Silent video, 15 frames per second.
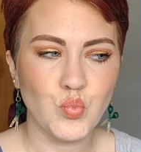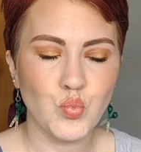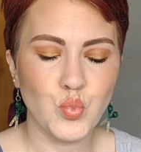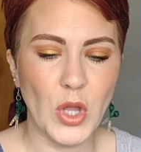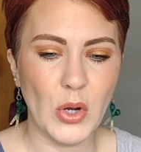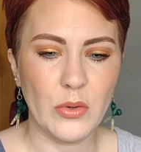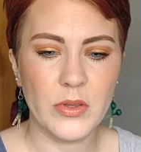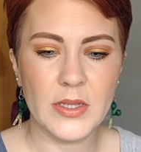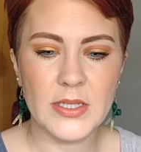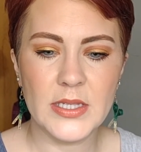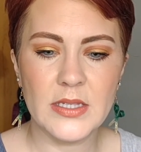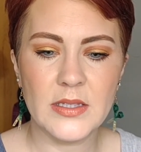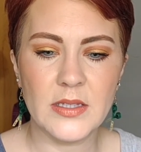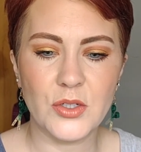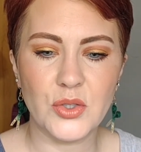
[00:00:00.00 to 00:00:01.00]
No, this
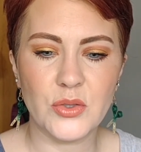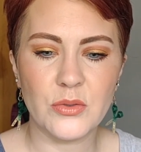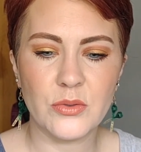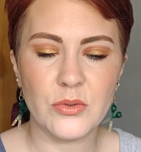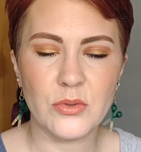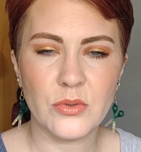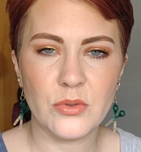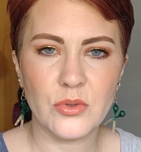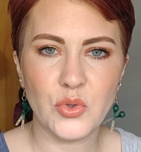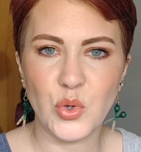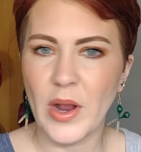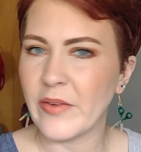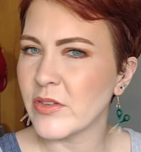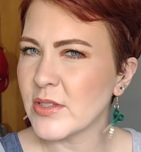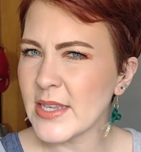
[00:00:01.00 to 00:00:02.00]
is the
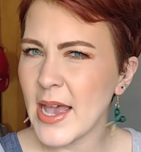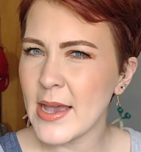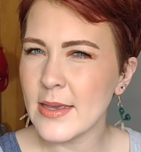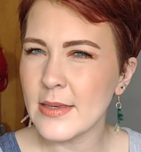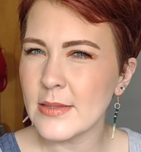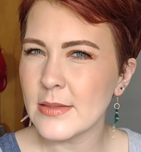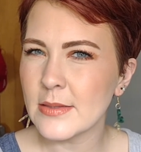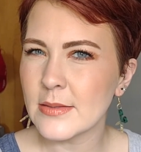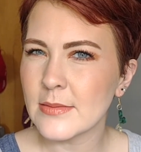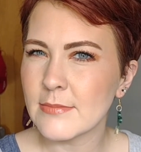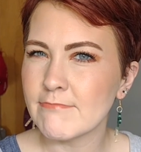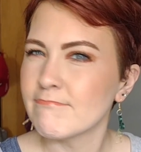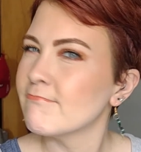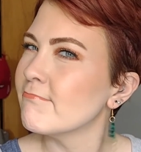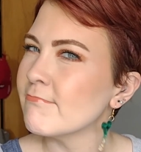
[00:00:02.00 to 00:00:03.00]
travel size?
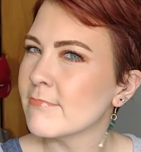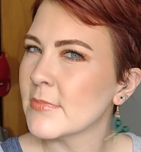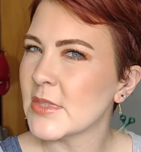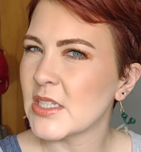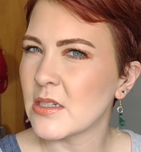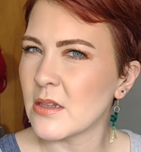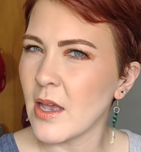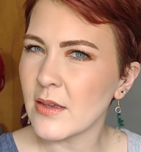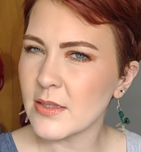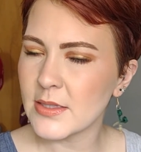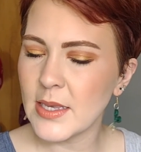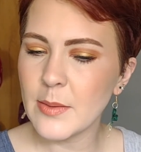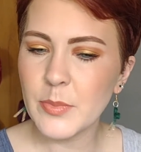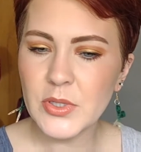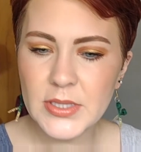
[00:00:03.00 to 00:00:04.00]
Deluxe
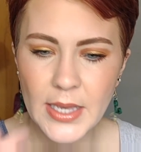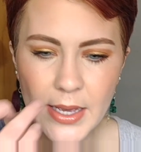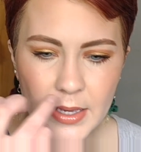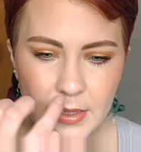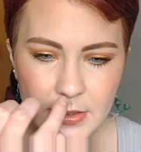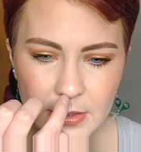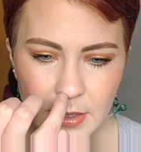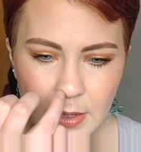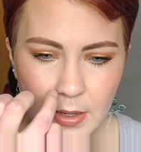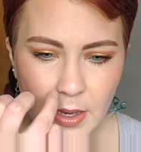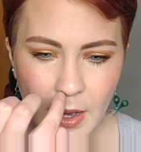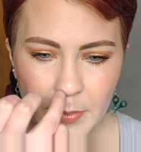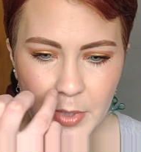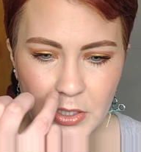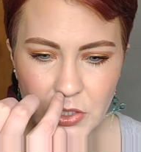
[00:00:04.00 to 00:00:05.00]
sample size?
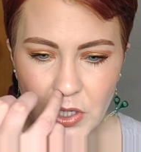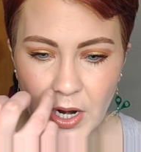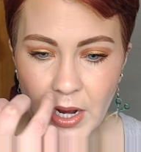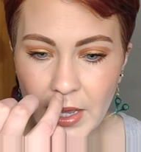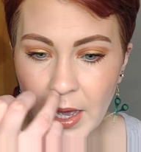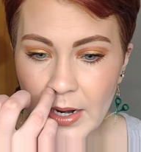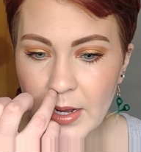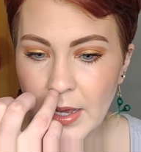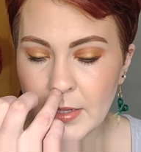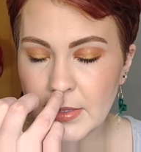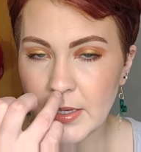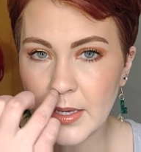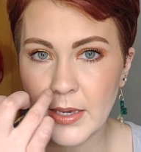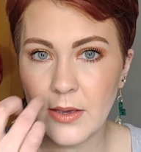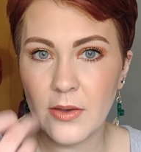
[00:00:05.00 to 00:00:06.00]
I'm not sure. I got it as a
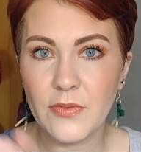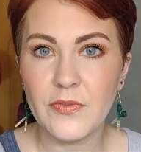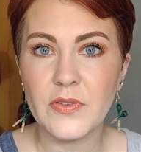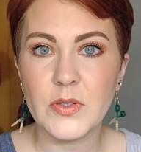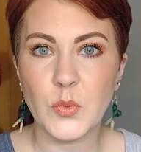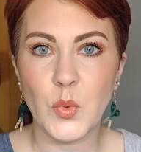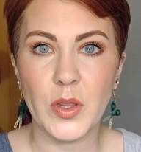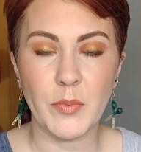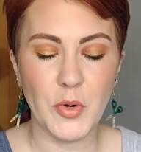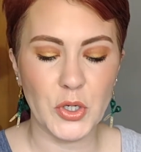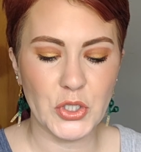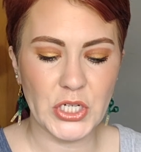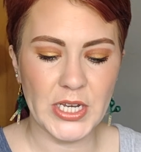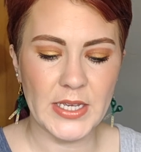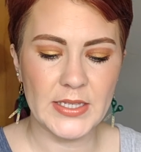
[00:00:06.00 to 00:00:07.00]
gift with
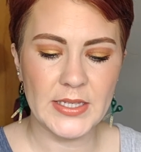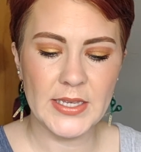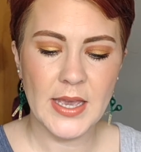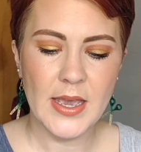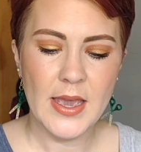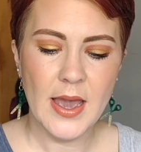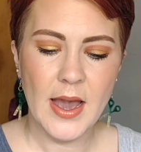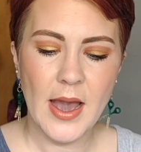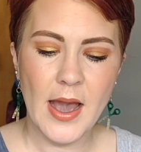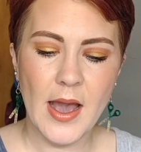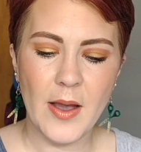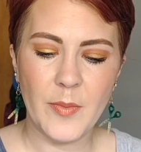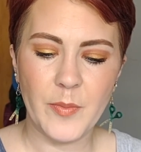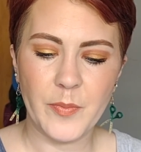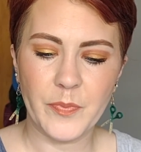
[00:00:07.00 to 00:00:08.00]
purchase.
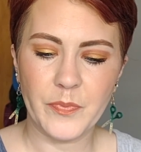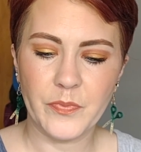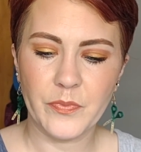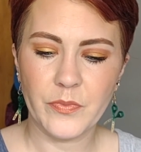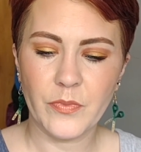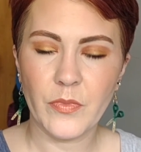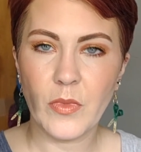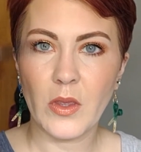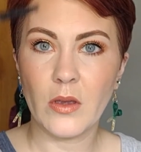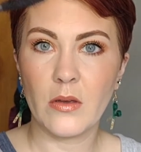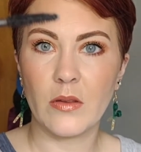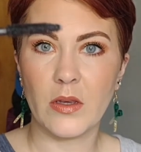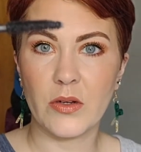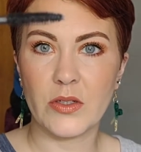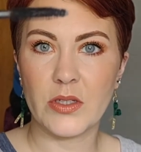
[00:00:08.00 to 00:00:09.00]

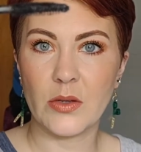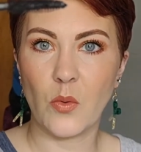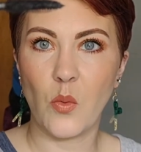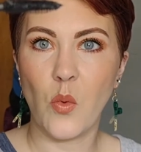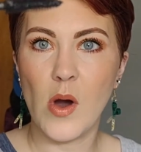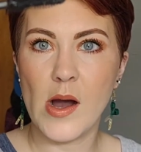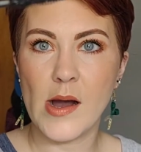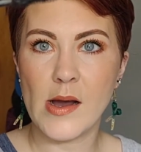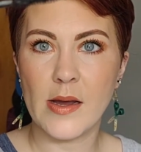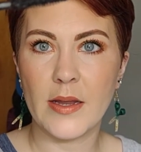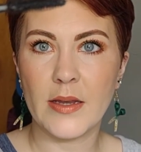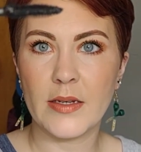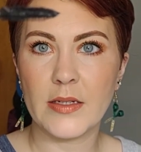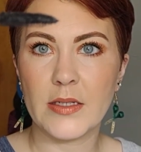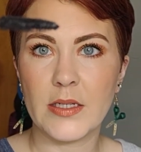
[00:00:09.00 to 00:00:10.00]
There's the
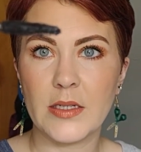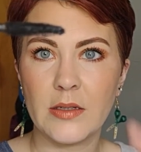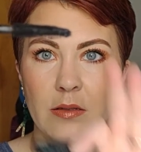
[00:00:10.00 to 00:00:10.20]
wand.